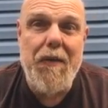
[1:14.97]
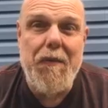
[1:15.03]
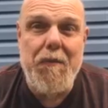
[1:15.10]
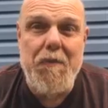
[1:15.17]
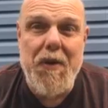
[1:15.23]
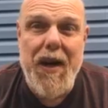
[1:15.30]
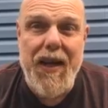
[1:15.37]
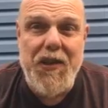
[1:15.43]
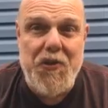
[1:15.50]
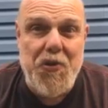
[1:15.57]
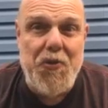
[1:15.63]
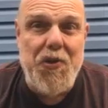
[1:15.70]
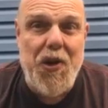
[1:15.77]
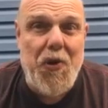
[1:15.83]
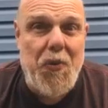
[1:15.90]
But I
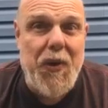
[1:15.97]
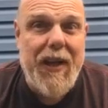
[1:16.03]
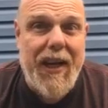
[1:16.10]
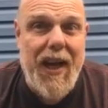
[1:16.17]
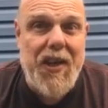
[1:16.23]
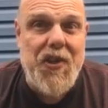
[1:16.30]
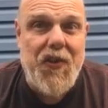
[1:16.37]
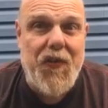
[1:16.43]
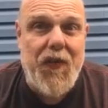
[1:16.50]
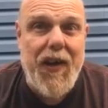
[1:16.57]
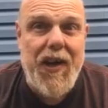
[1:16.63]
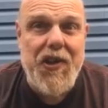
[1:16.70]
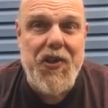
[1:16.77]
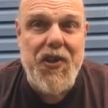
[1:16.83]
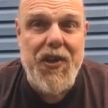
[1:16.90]
do know what catches
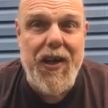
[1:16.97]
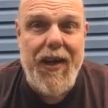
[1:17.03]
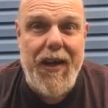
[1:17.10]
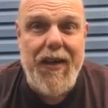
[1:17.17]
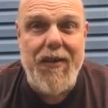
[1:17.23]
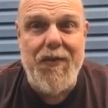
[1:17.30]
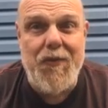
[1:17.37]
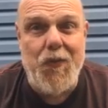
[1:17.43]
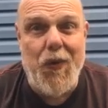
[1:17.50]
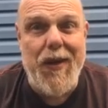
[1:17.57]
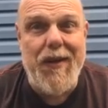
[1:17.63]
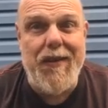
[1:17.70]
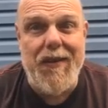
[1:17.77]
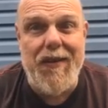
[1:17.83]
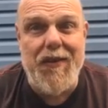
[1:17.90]
fish and what
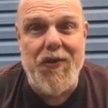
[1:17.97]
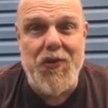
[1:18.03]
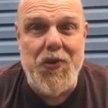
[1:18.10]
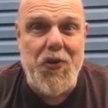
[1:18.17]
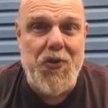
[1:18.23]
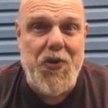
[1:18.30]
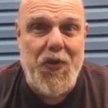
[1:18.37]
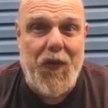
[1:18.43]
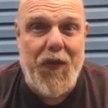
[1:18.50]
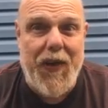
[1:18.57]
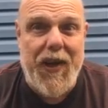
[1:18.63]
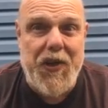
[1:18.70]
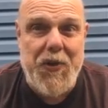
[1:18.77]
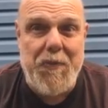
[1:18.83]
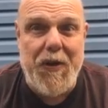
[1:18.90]
loses
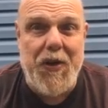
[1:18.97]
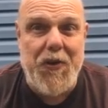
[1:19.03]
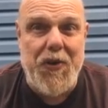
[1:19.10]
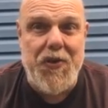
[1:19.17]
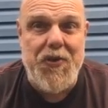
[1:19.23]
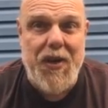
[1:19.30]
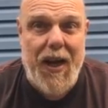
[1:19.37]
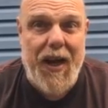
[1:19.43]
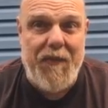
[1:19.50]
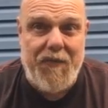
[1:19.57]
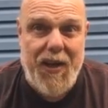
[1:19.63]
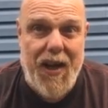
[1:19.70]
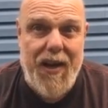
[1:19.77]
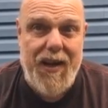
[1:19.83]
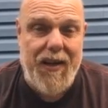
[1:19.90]
fish, because I've
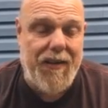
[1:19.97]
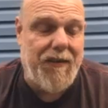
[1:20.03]
done it.